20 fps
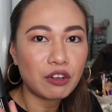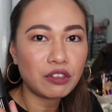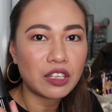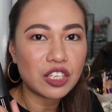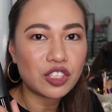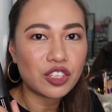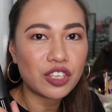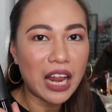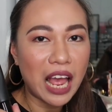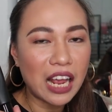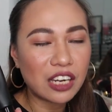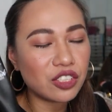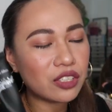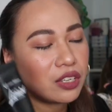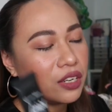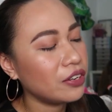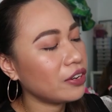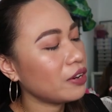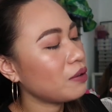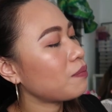foundation
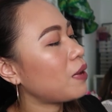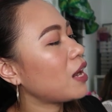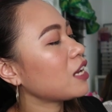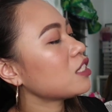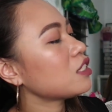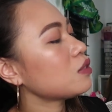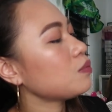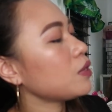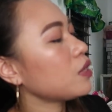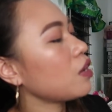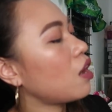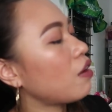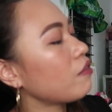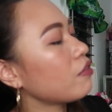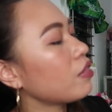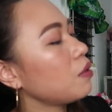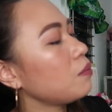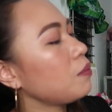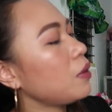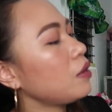actually reminds me
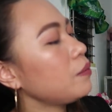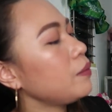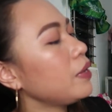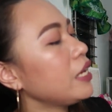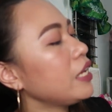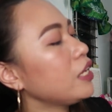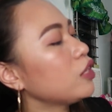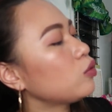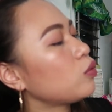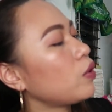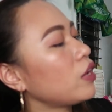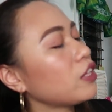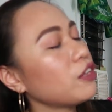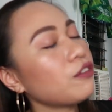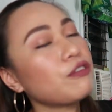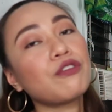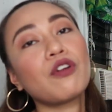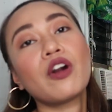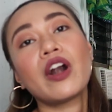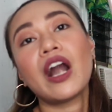of the Maybelline
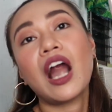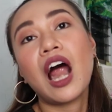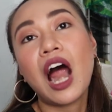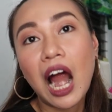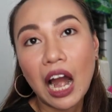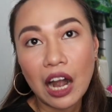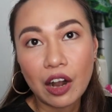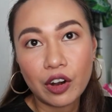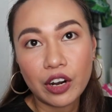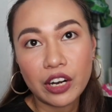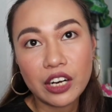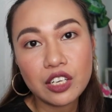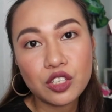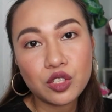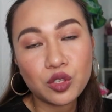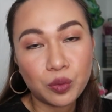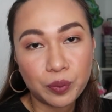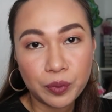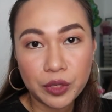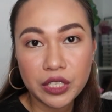24-Hour
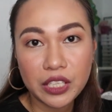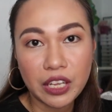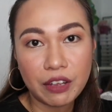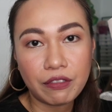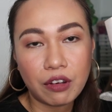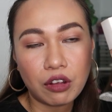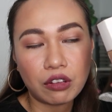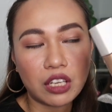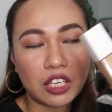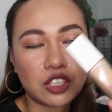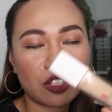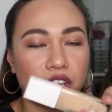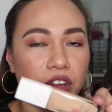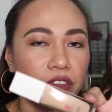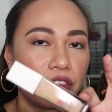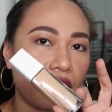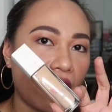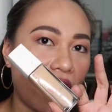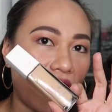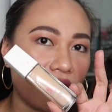Superstay Foundation.
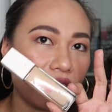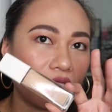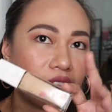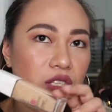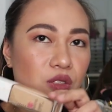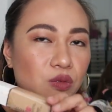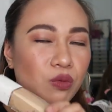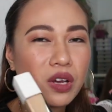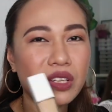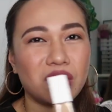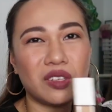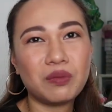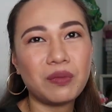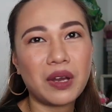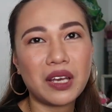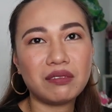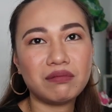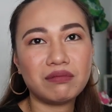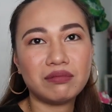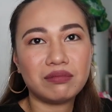If you have this one, you
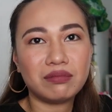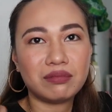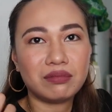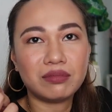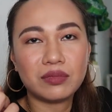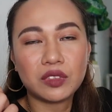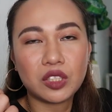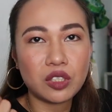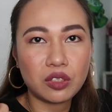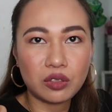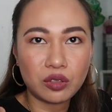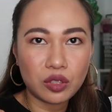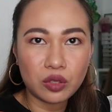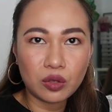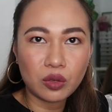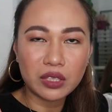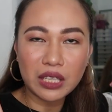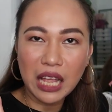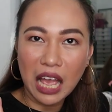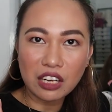
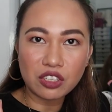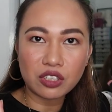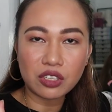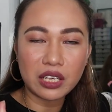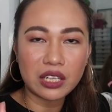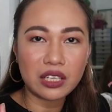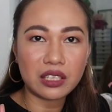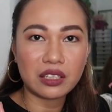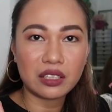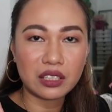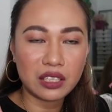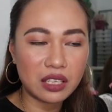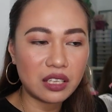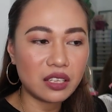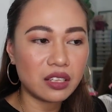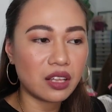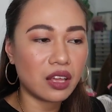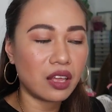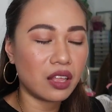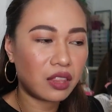don't actually
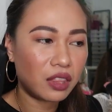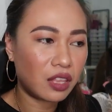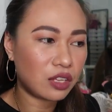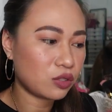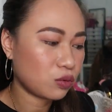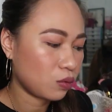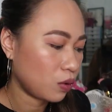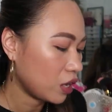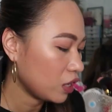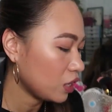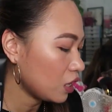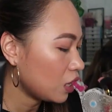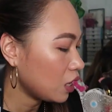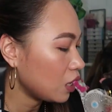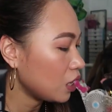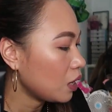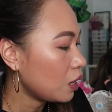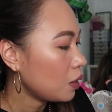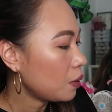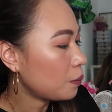need this one,
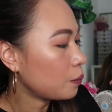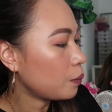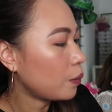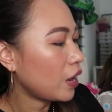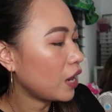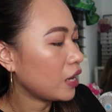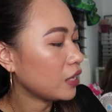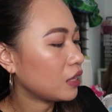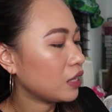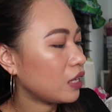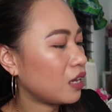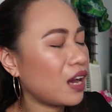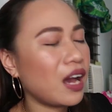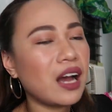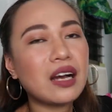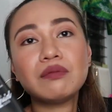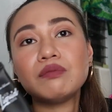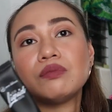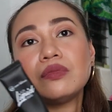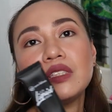but
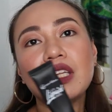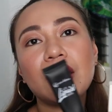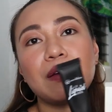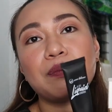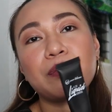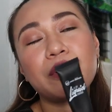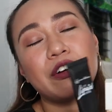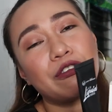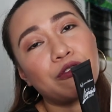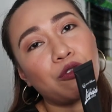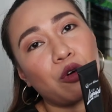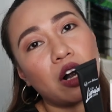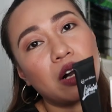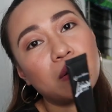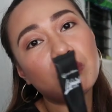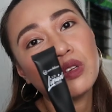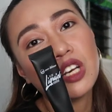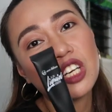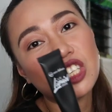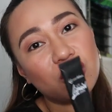they
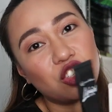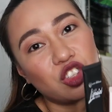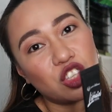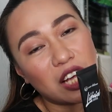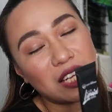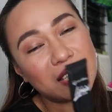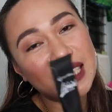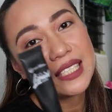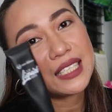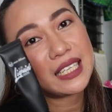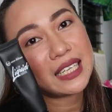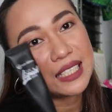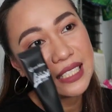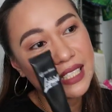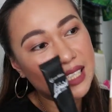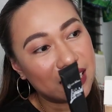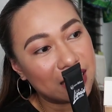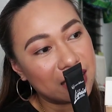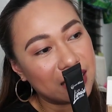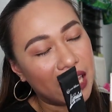perform just
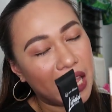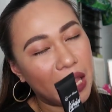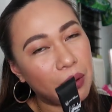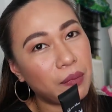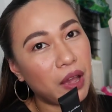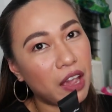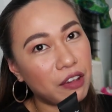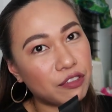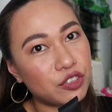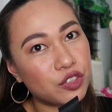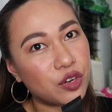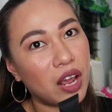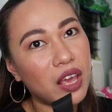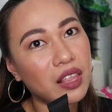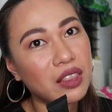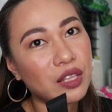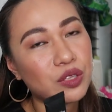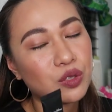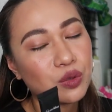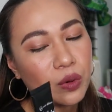the same. I've
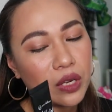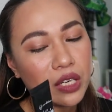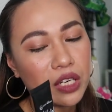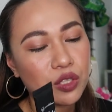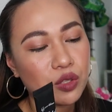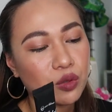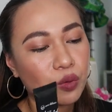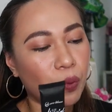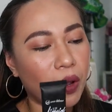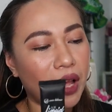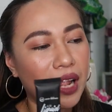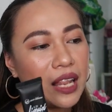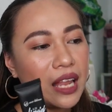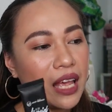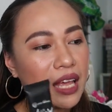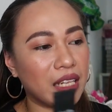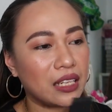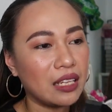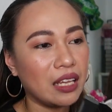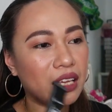tried this one as well,
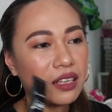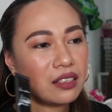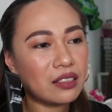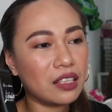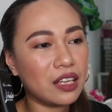and